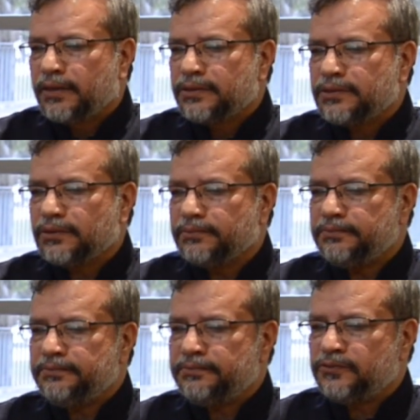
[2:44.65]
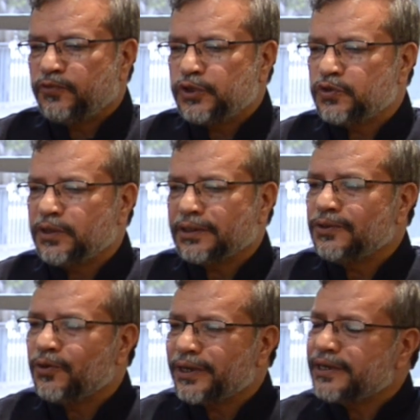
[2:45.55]
So we should not
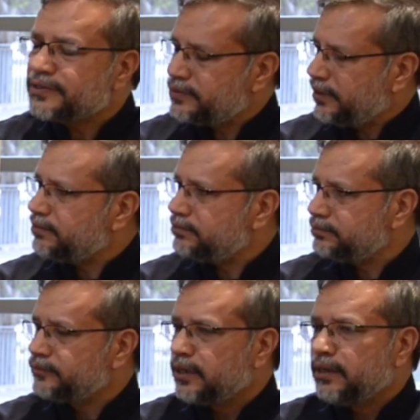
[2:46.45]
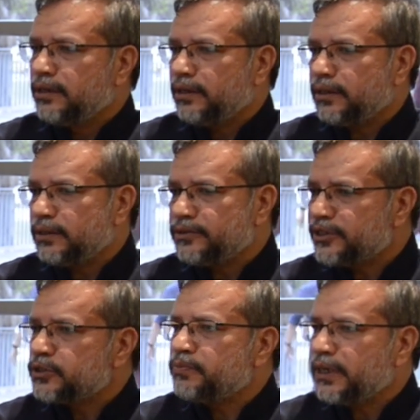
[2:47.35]
go against them
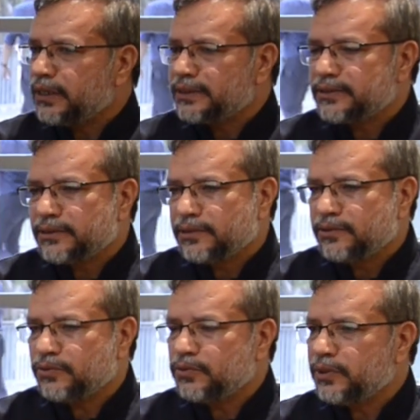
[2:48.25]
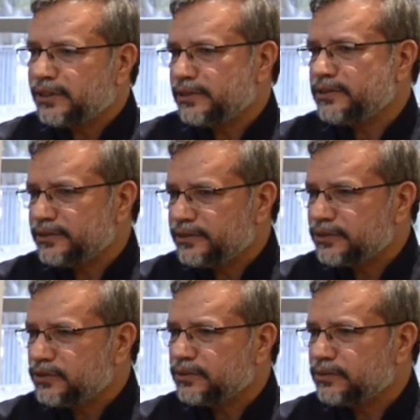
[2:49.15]
just because to hurt
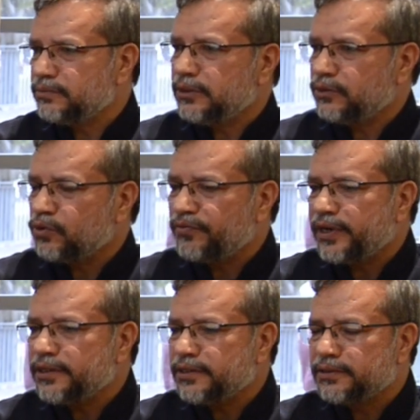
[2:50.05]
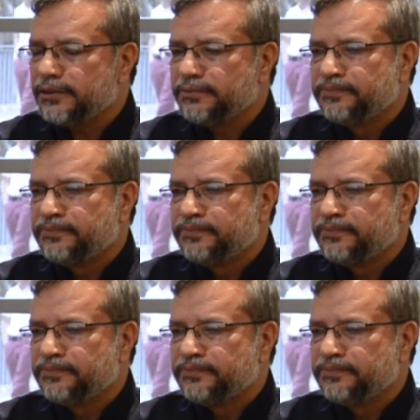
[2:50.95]
others, just to avoid it.